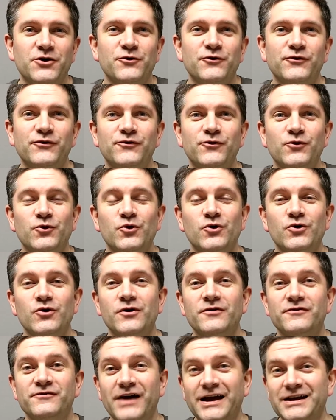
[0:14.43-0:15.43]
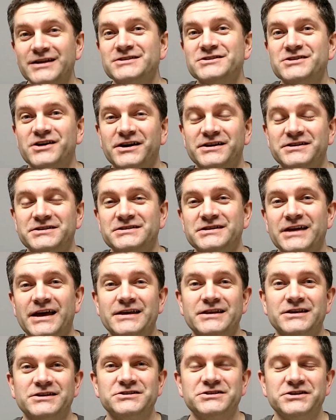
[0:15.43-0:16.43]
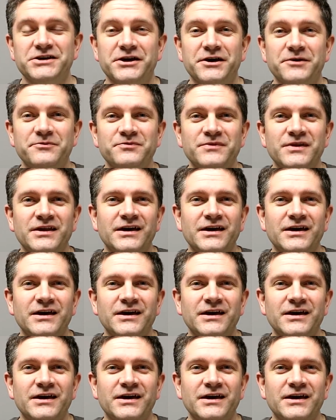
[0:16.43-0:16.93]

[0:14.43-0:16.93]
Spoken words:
for Valentine's Day this year,